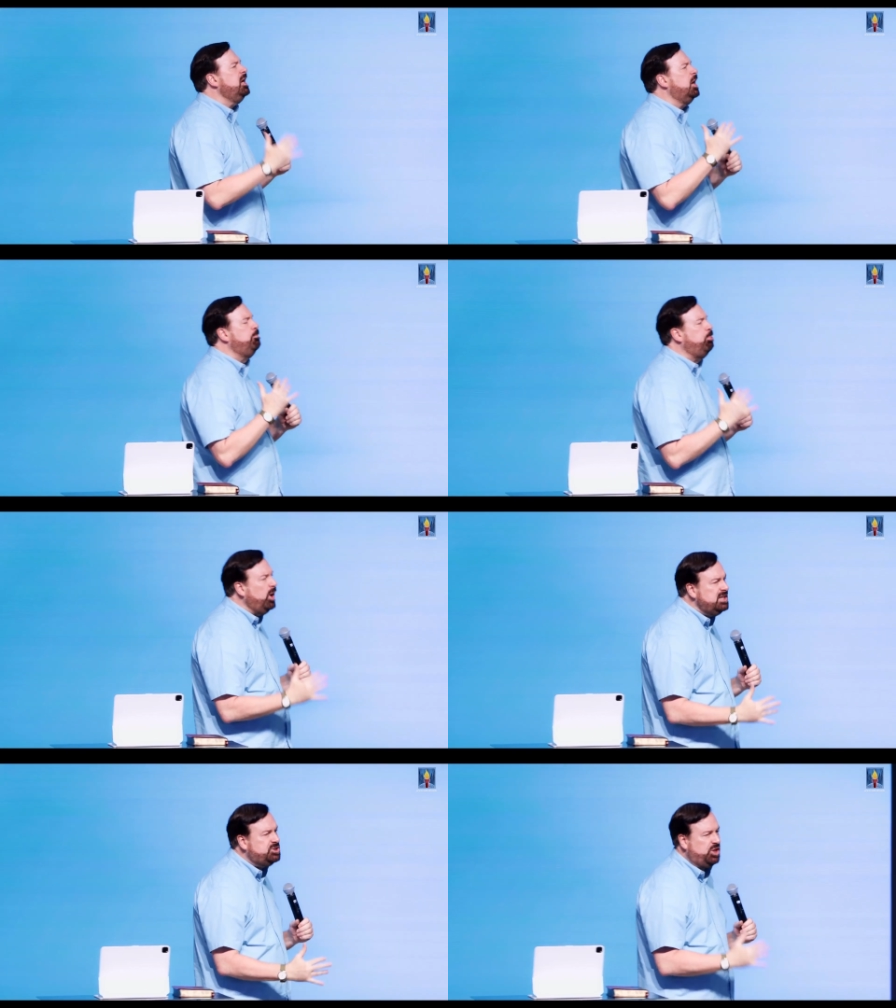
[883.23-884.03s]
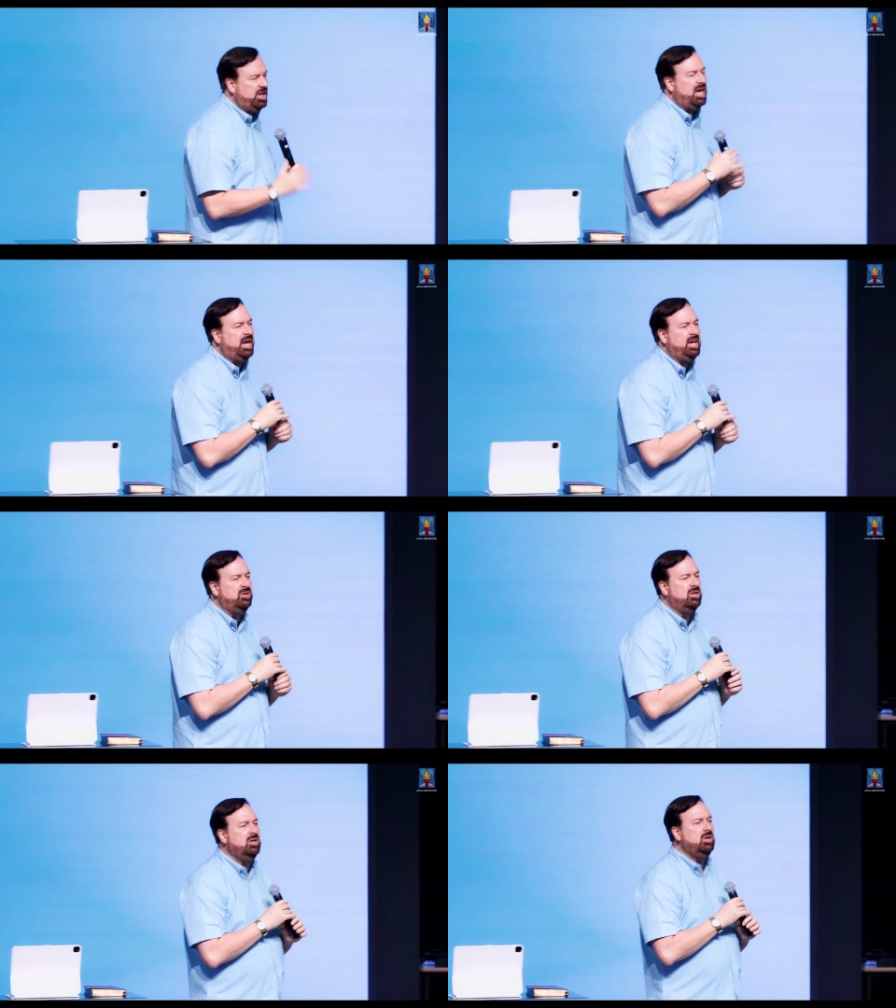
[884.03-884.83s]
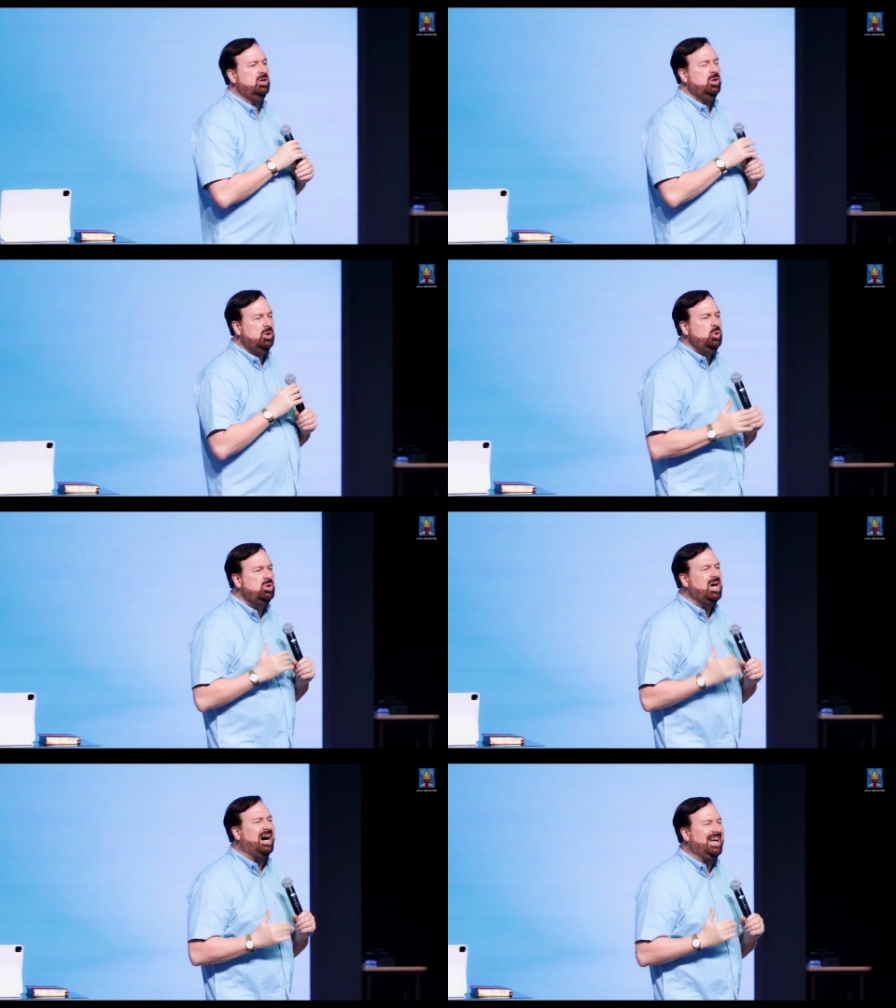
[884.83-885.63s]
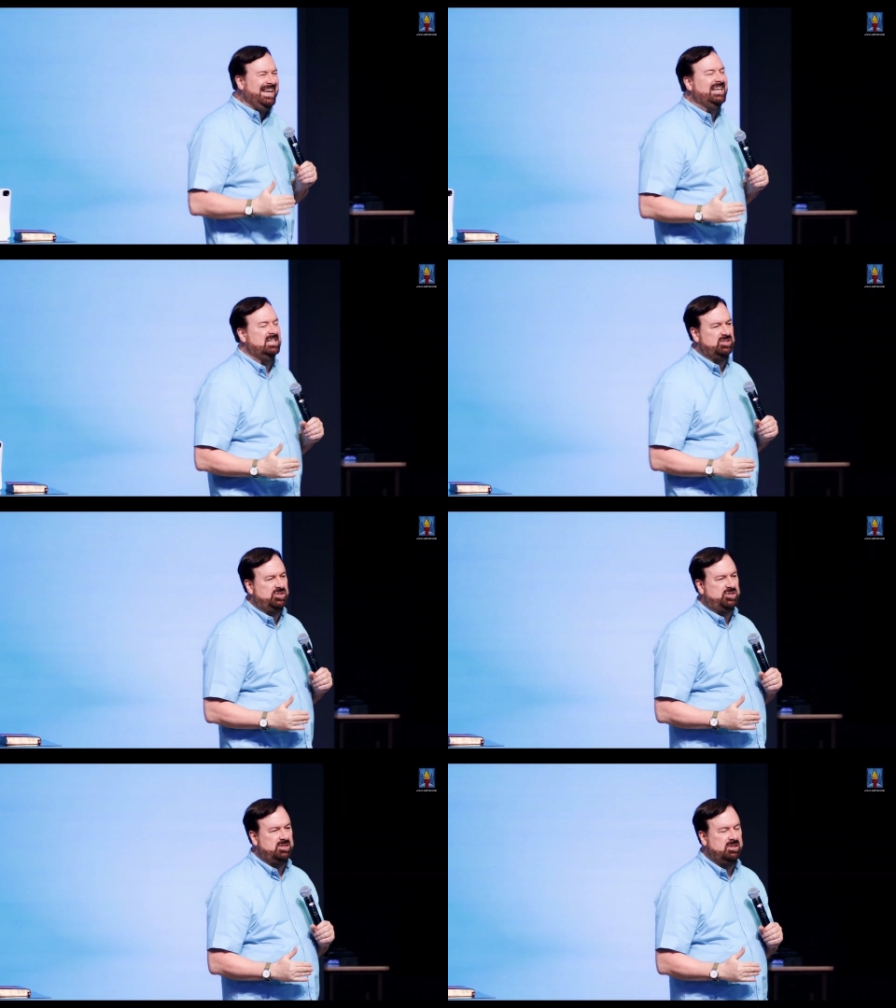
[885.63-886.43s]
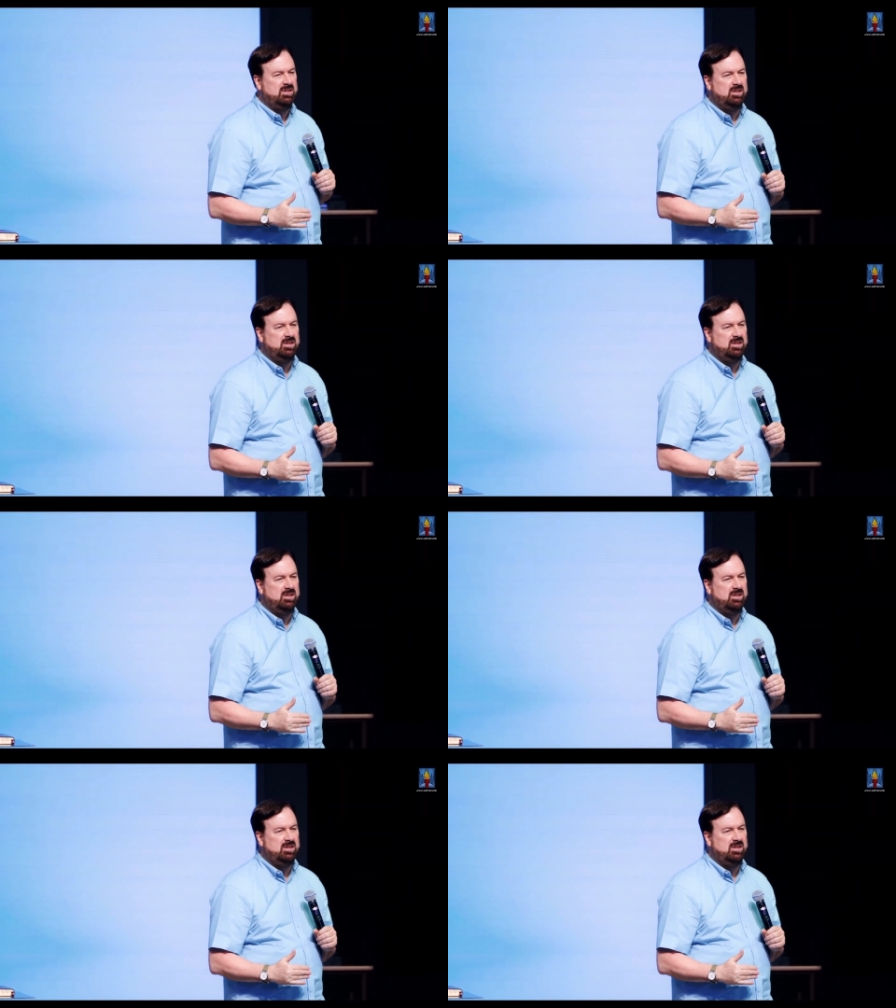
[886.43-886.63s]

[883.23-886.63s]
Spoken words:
appreciate who God is